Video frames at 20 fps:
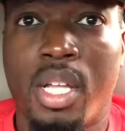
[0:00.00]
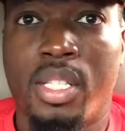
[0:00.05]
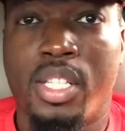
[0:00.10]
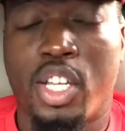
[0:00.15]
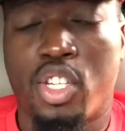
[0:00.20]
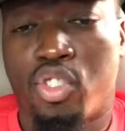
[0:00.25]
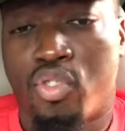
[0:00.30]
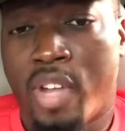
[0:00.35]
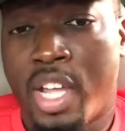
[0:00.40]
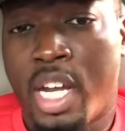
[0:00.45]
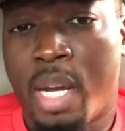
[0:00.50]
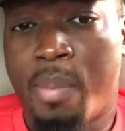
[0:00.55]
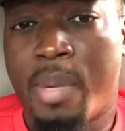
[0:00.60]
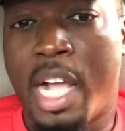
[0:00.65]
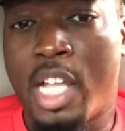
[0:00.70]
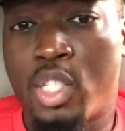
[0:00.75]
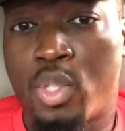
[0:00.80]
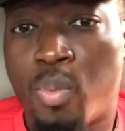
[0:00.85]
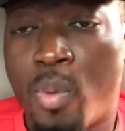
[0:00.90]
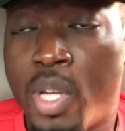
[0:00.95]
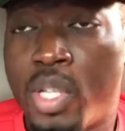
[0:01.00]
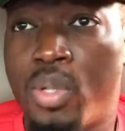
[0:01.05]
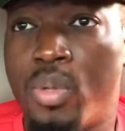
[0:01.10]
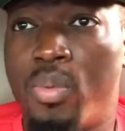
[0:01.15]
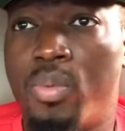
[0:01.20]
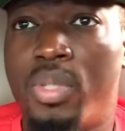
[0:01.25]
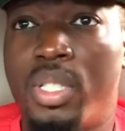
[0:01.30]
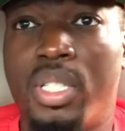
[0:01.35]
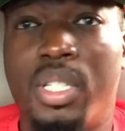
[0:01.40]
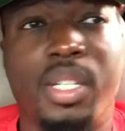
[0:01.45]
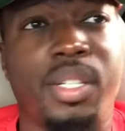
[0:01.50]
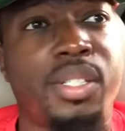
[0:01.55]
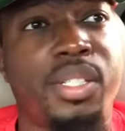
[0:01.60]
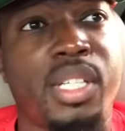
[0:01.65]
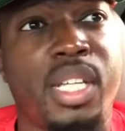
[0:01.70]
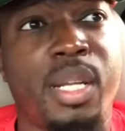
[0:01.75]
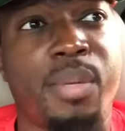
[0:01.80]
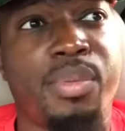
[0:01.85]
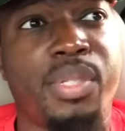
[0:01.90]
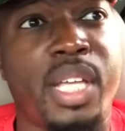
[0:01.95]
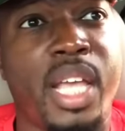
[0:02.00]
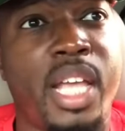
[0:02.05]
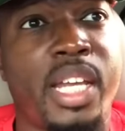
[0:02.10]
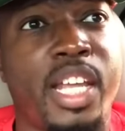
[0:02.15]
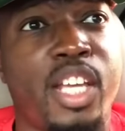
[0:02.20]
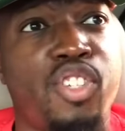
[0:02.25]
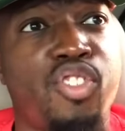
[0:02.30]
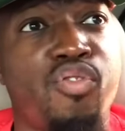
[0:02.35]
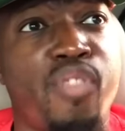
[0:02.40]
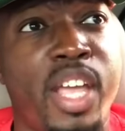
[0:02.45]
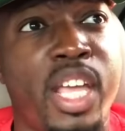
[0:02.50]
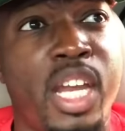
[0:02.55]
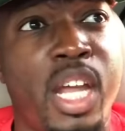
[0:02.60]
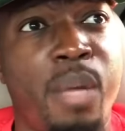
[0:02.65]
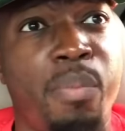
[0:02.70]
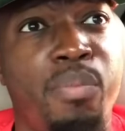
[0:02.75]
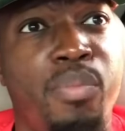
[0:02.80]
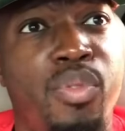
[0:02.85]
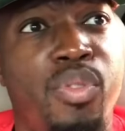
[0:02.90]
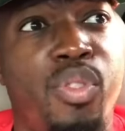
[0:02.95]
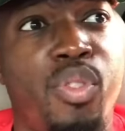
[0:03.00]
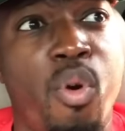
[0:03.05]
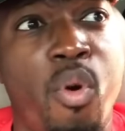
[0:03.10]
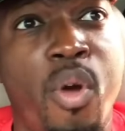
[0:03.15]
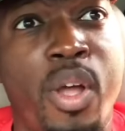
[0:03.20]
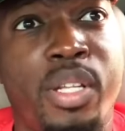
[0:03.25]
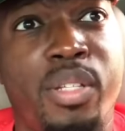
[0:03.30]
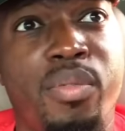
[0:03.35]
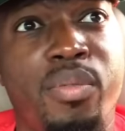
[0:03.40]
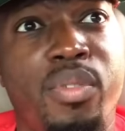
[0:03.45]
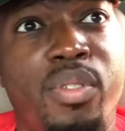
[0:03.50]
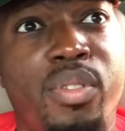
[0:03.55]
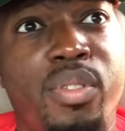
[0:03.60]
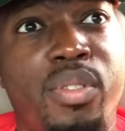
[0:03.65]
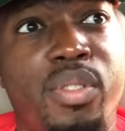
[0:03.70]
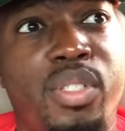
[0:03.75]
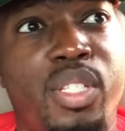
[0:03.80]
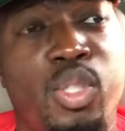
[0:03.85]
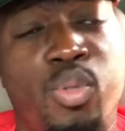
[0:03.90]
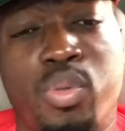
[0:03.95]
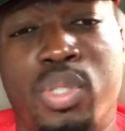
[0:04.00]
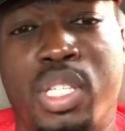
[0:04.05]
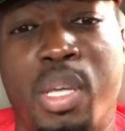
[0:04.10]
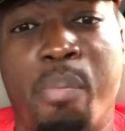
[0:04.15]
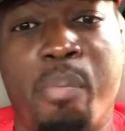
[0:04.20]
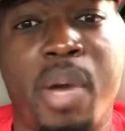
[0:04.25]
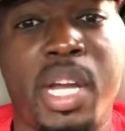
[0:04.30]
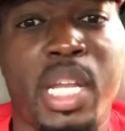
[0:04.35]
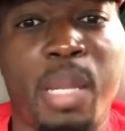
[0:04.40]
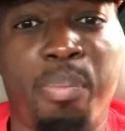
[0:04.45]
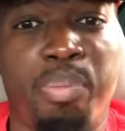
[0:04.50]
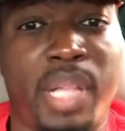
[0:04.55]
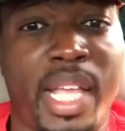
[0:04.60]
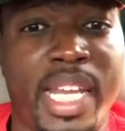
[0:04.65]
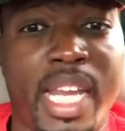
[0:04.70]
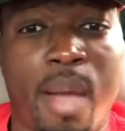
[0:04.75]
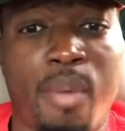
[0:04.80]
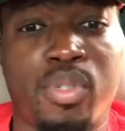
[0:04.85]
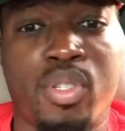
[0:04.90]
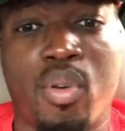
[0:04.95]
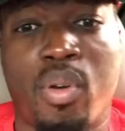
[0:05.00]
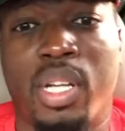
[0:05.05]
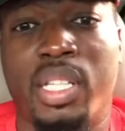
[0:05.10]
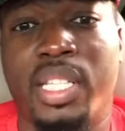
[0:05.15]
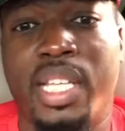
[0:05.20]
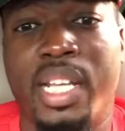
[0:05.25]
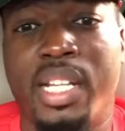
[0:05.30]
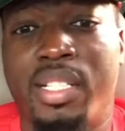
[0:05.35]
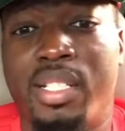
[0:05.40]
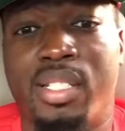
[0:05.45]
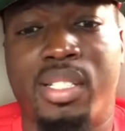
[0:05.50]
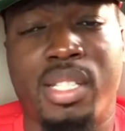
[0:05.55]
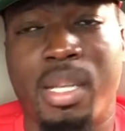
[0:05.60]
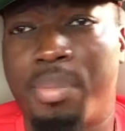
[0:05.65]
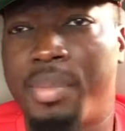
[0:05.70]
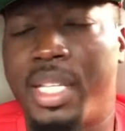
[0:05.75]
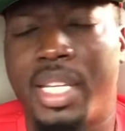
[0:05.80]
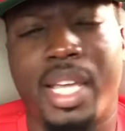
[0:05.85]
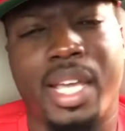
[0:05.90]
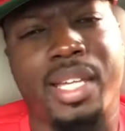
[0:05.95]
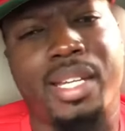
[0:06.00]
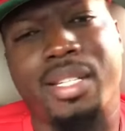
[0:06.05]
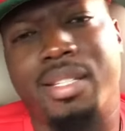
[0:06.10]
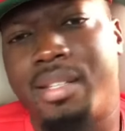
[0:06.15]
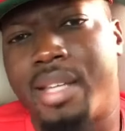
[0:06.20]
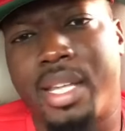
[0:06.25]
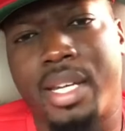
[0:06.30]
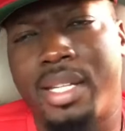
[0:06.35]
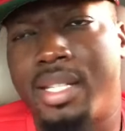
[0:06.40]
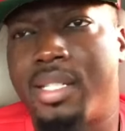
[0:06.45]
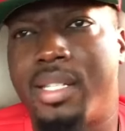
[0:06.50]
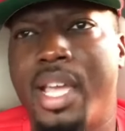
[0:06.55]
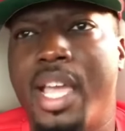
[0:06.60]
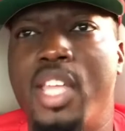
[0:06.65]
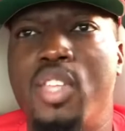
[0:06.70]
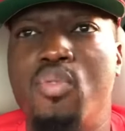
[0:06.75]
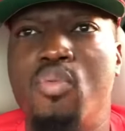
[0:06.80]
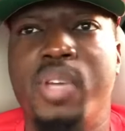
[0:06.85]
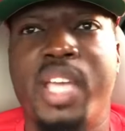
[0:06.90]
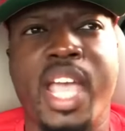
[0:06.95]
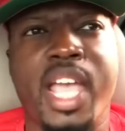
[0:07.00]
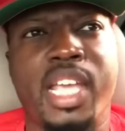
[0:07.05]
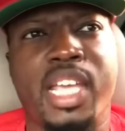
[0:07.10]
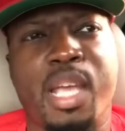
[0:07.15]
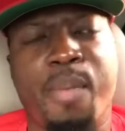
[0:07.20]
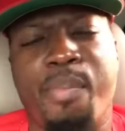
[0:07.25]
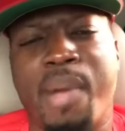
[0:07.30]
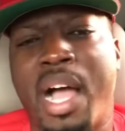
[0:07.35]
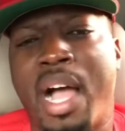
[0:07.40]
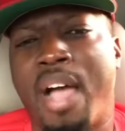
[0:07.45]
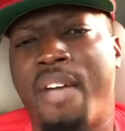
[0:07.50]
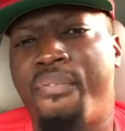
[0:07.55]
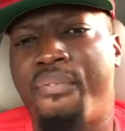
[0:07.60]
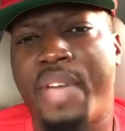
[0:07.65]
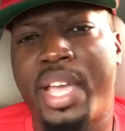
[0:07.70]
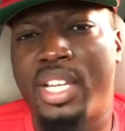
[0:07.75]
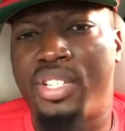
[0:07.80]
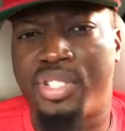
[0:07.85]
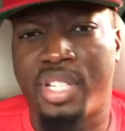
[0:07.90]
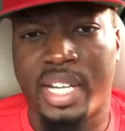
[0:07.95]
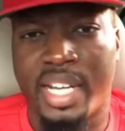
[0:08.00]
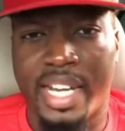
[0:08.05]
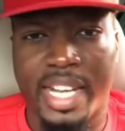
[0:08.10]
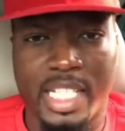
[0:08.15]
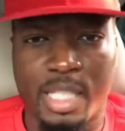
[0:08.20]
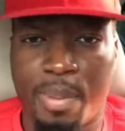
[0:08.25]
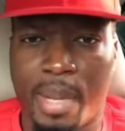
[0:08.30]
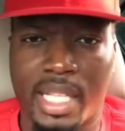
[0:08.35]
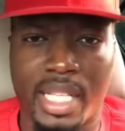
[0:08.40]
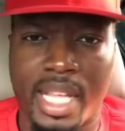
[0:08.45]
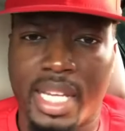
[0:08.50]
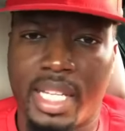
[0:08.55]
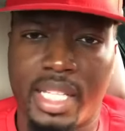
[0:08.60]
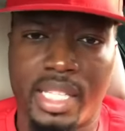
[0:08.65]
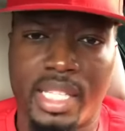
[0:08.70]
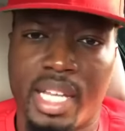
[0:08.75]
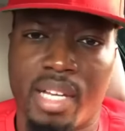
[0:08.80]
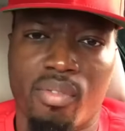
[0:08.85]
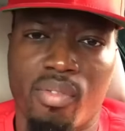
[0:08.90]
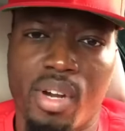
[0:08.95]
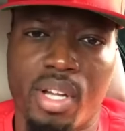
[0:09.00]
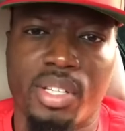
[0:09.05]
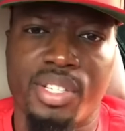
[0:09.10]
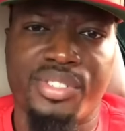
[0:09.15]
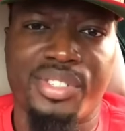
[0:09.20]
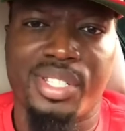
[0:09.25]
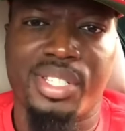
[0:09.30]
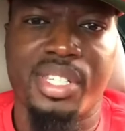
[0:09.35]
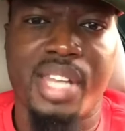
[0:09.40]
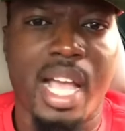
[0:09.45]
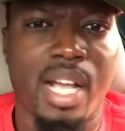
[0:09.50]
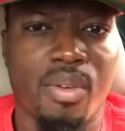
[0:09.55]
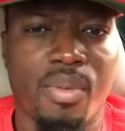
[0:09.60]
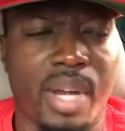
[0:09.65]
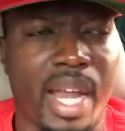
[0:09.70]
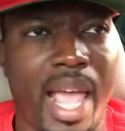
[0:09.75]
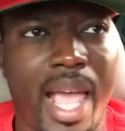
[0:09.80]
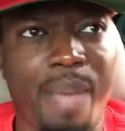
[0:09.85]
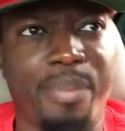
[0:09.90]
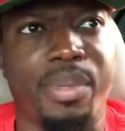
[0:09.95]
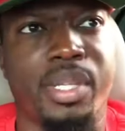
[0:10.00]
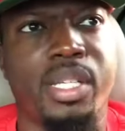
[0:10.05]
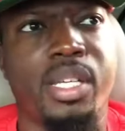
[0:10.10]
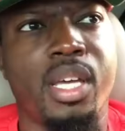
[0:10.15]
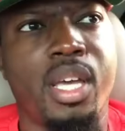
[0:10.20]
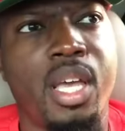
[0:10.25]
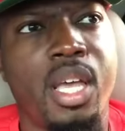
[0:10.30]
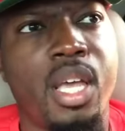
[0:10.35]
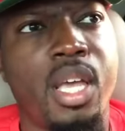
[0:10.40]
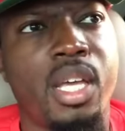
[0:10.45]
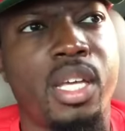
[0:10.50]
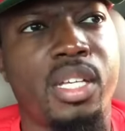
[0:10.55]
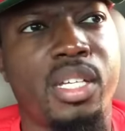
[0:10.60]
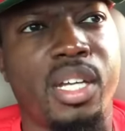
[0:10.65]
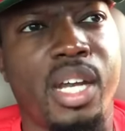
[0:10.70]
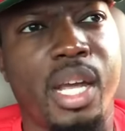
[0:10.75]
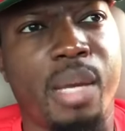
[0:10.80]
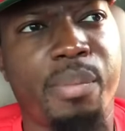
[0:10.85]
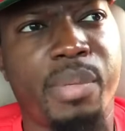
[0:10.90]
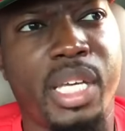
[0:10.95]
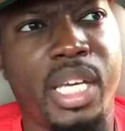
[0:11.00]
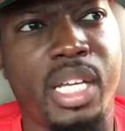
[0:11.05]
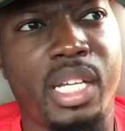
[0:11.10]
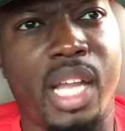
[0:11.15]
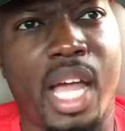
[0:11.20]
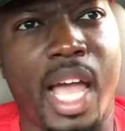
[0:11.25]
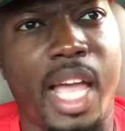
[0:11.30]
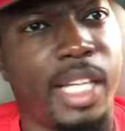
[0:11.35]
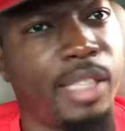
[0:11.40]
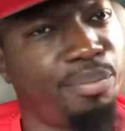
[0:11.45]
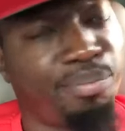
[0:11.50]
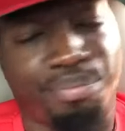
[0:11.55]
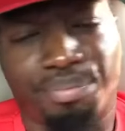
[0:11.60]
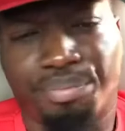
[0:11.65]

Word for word: They straight up got swindled. You understand what I'm saying? They straight up thought this was a money play that was going to lead to something, and it, and it didn't. You can't get behind fake shit and expect anything real. It's just not going to happen. You know what I mean? Like,